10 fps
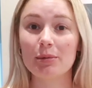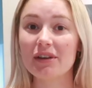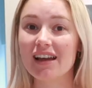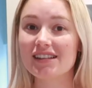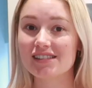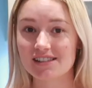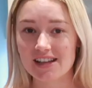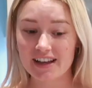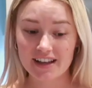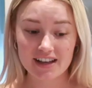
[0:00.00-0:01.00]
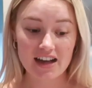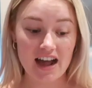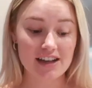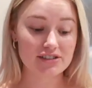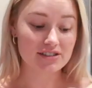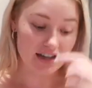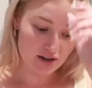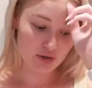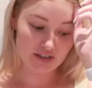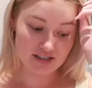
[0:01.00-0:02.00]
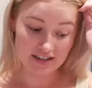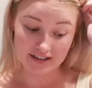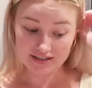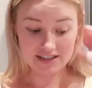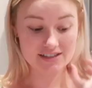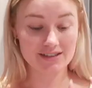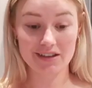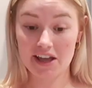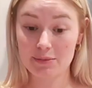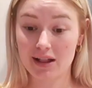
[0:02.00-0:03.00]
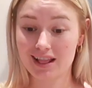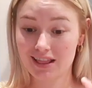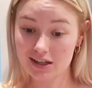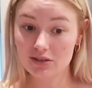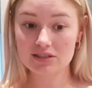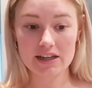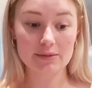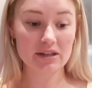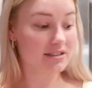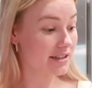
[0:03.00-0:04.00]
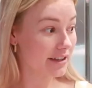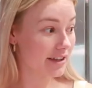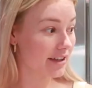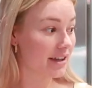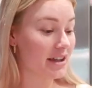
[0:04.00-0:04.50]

be getting sick. I just got over sickness. I still am a little tiny bit sick.